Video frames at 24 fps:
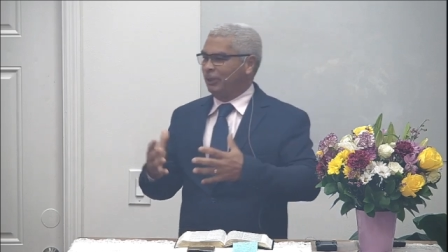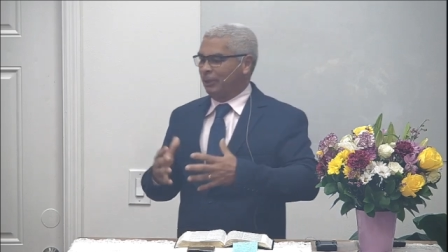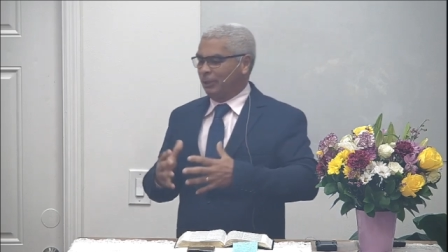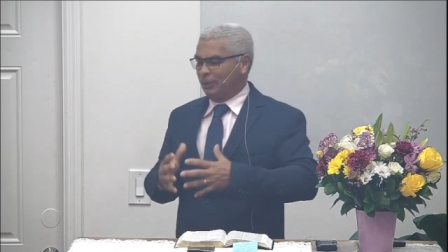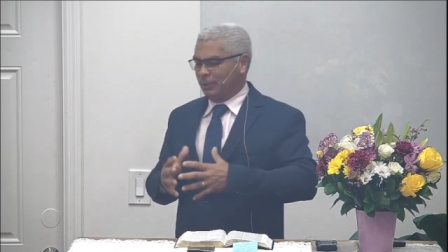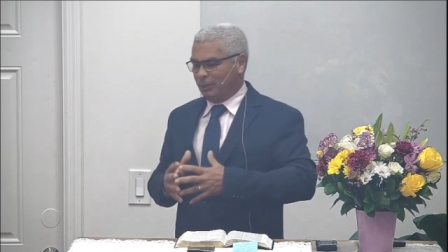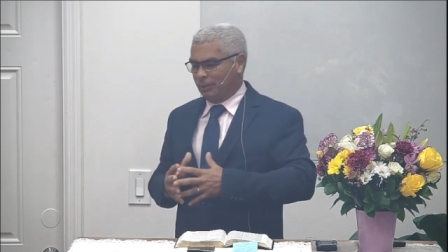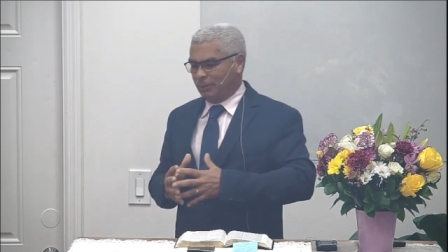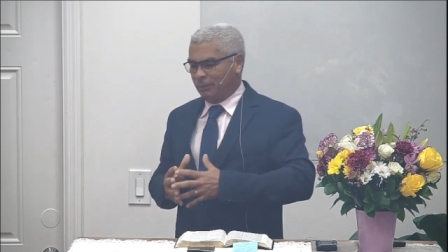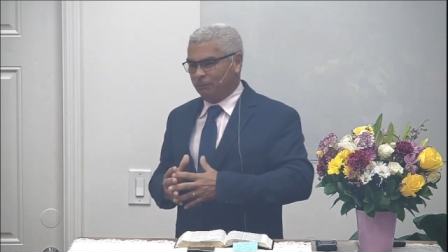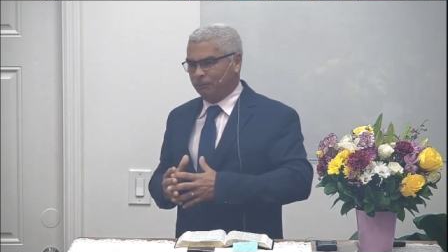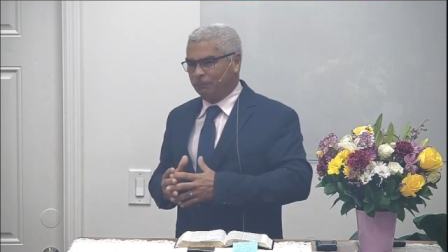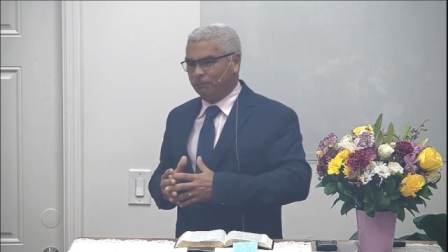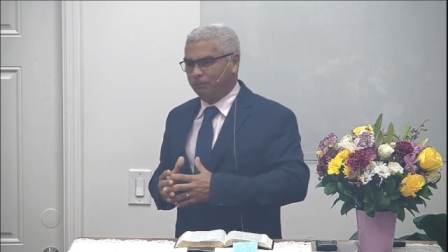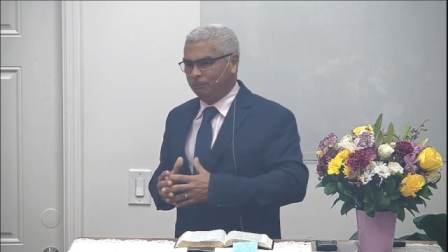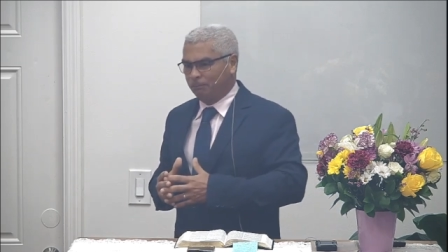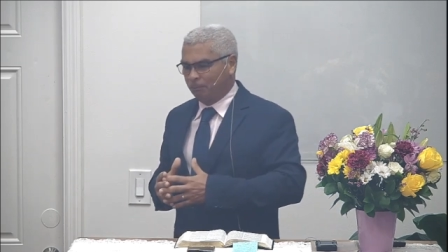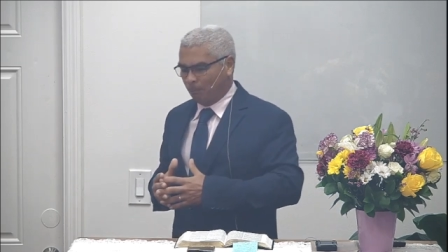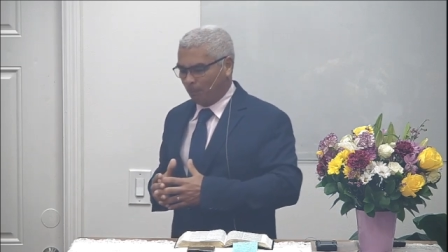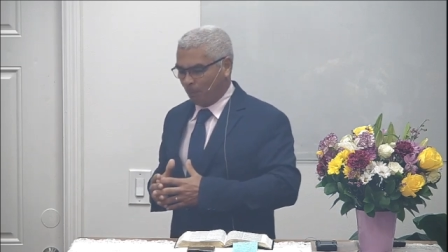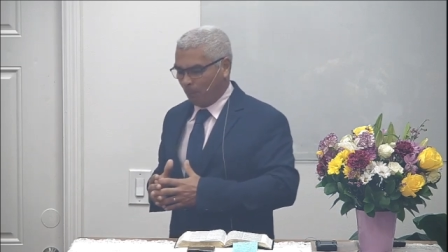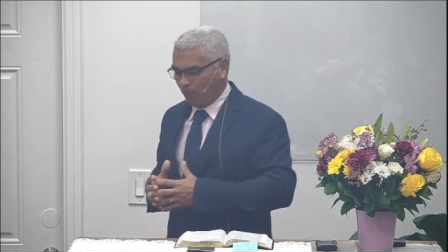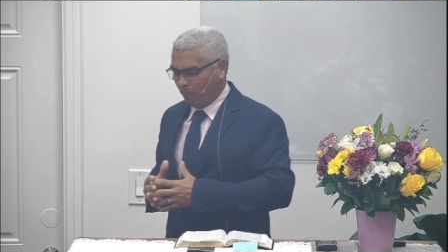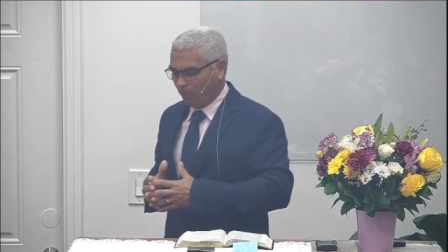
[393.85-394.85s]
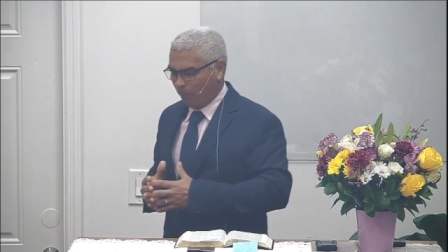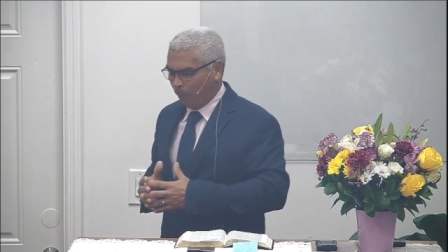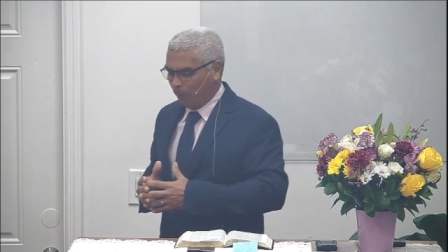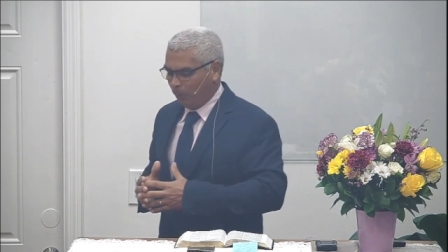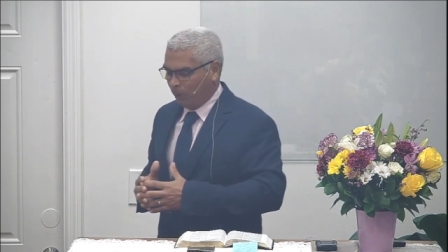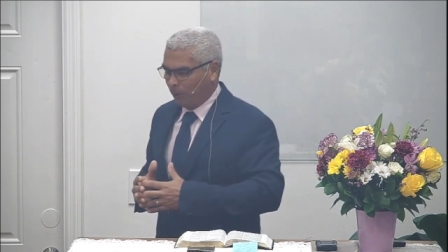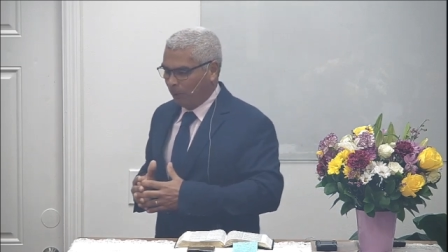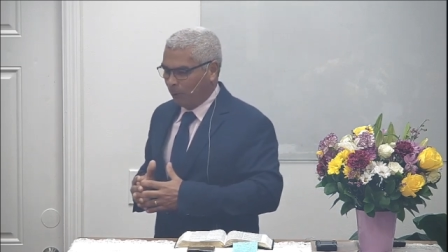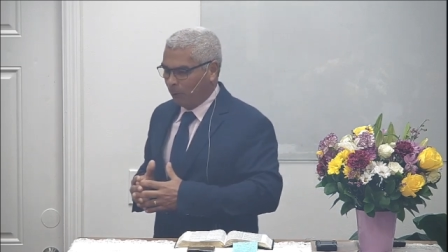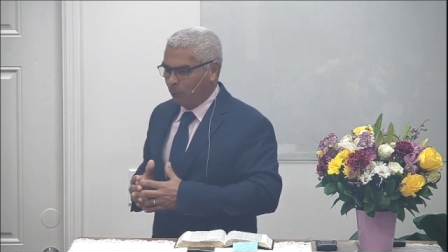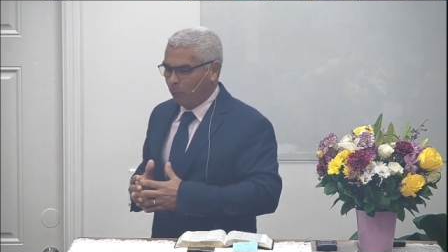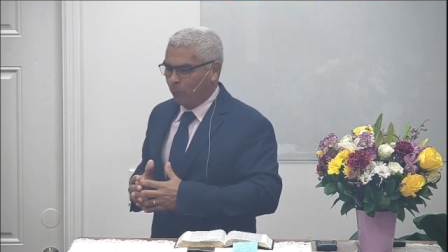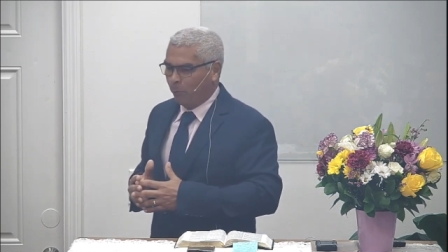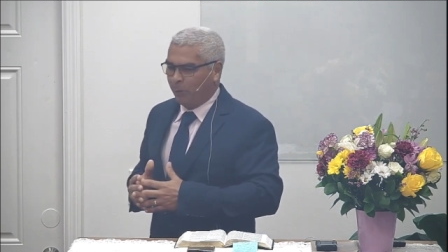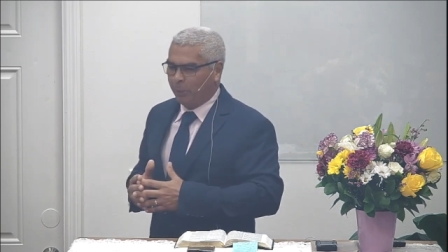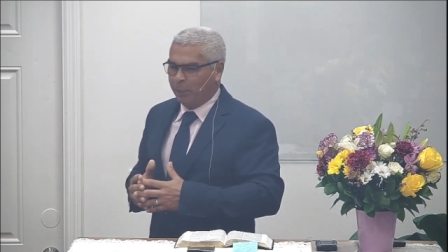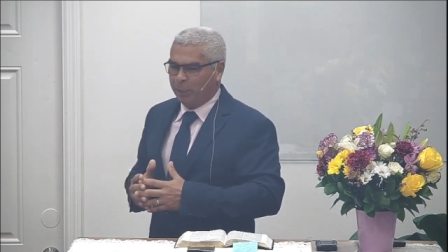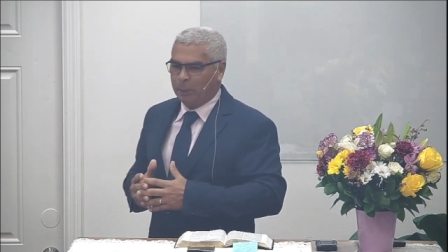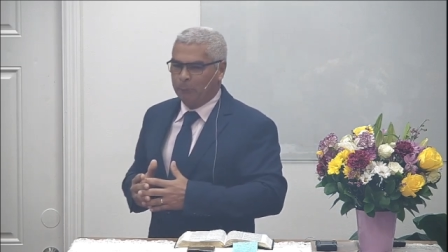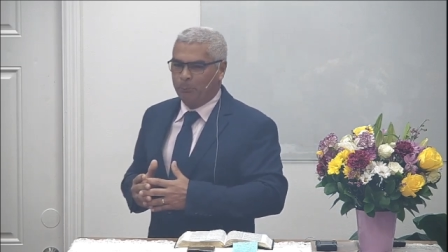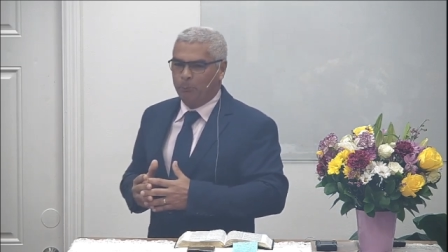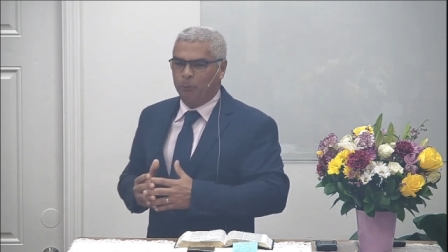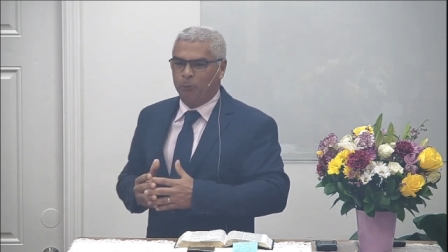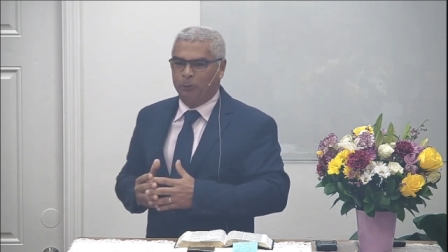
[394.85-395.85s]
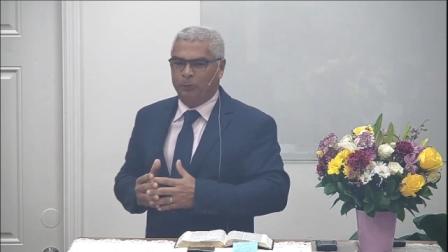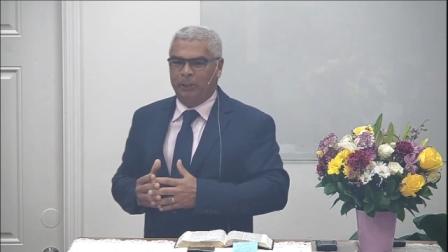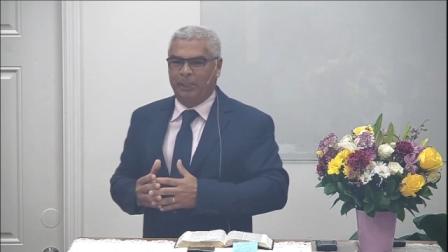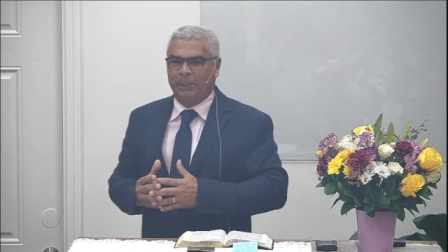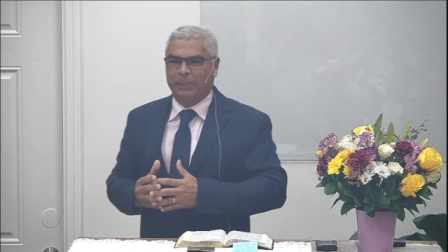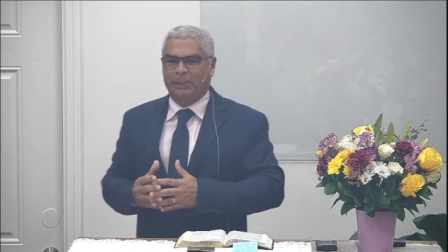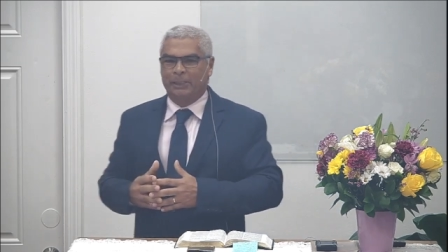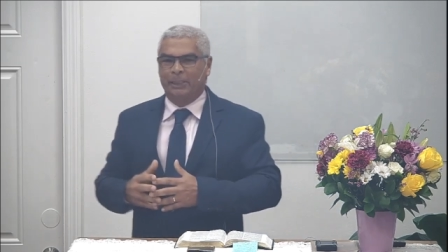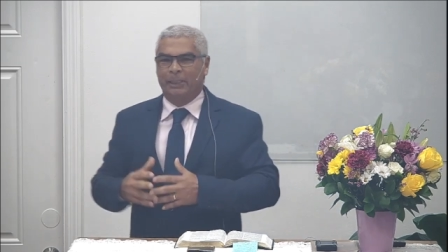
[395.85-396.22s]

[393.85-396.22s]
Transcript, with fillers: God may use our lives,